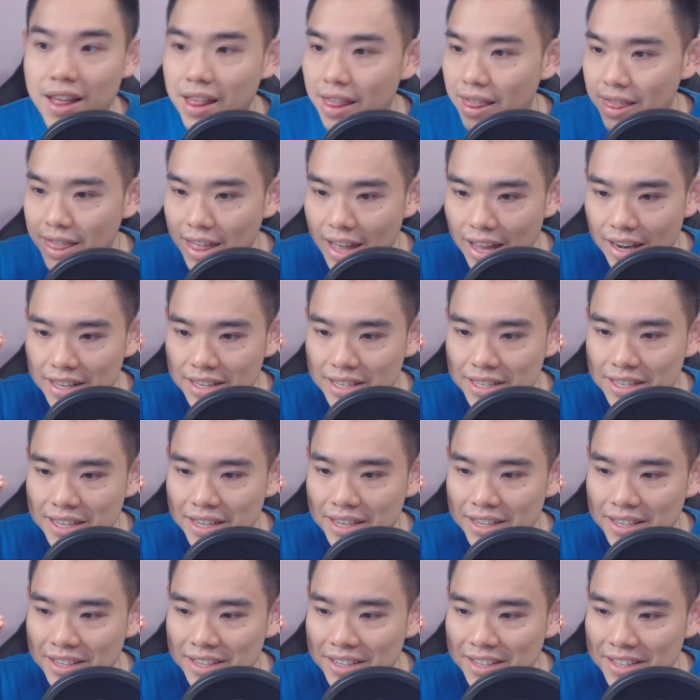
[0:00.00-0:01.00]
That is
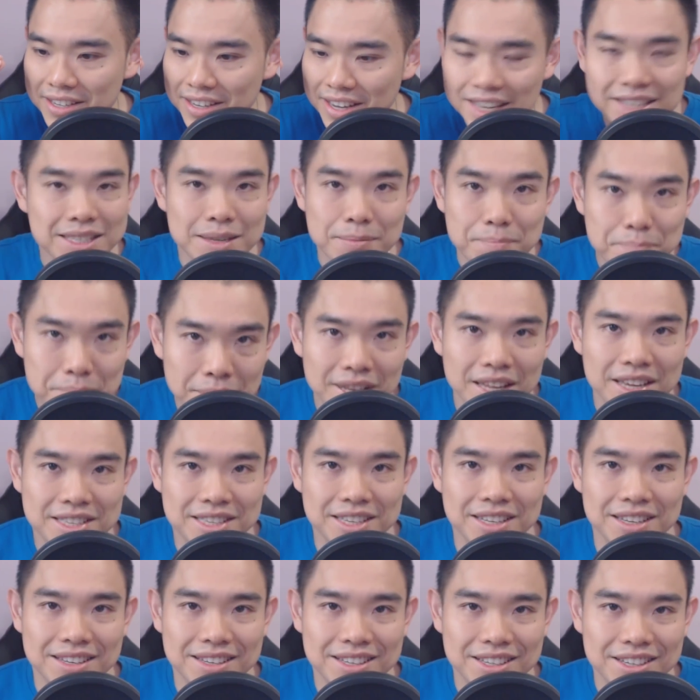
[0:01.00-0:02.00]
as simple as
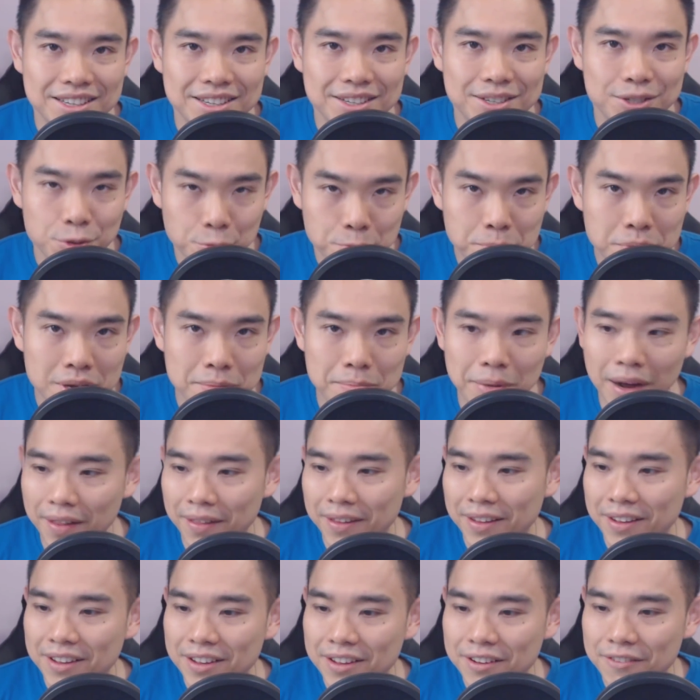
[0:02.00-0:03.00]
it should be.
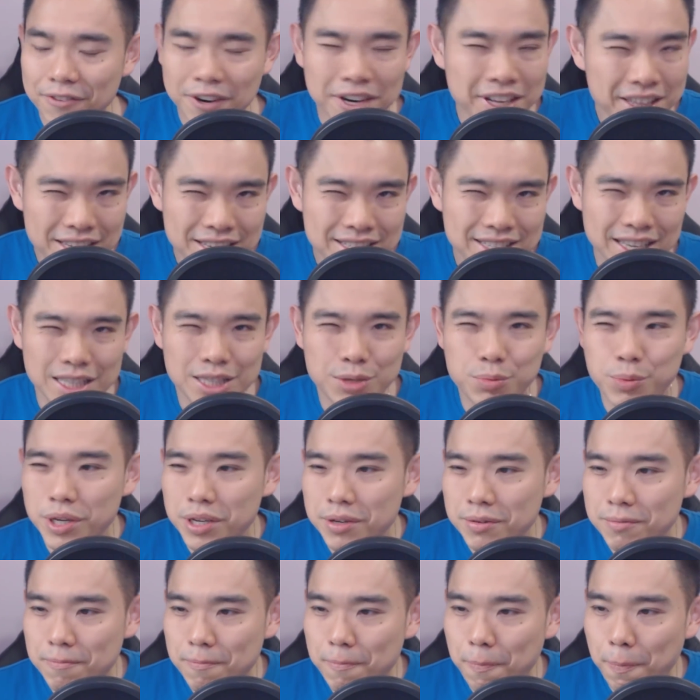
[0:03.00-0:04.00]
But funny thing is,
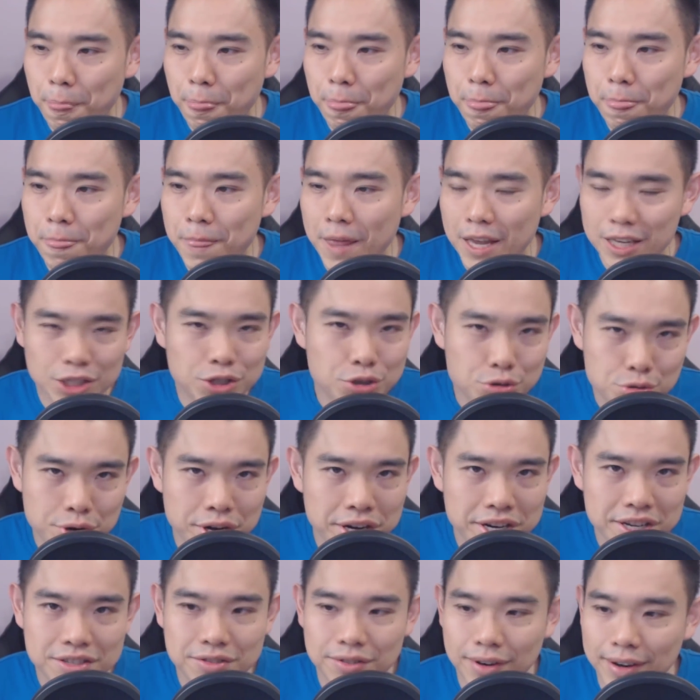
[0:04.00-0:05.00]
as
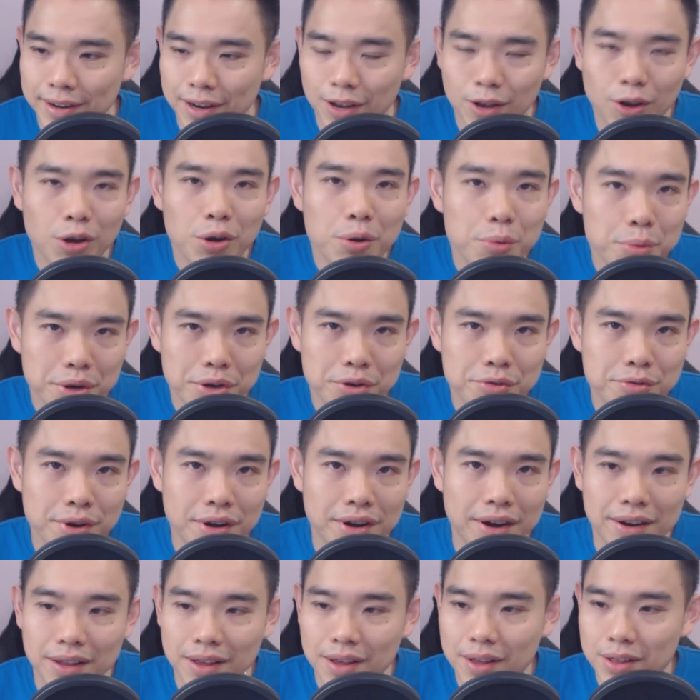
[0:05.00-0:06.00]
traders, right, the longer we
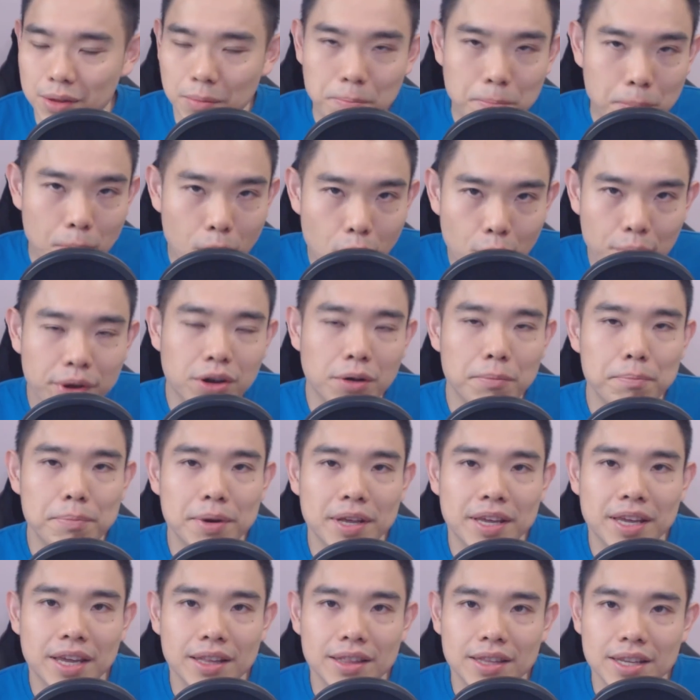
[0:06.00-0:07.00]
trade, right, the more we
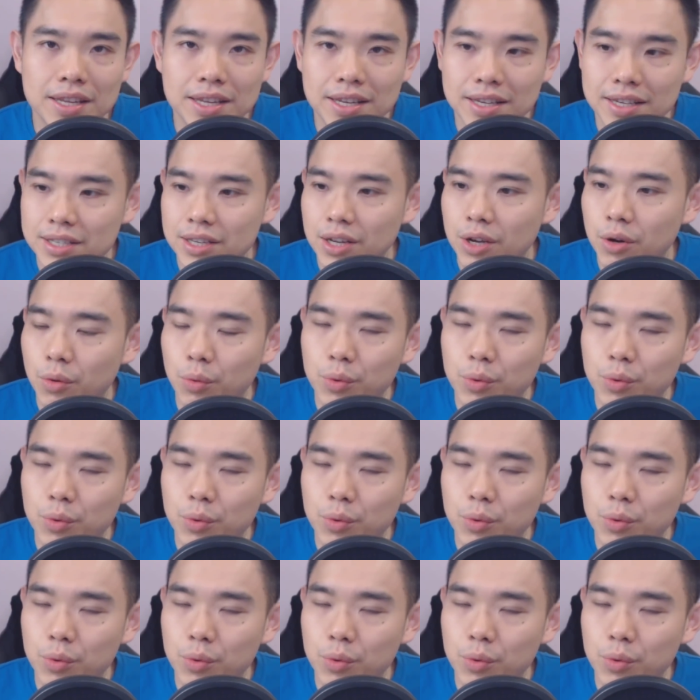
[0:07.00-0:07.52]
complicate things.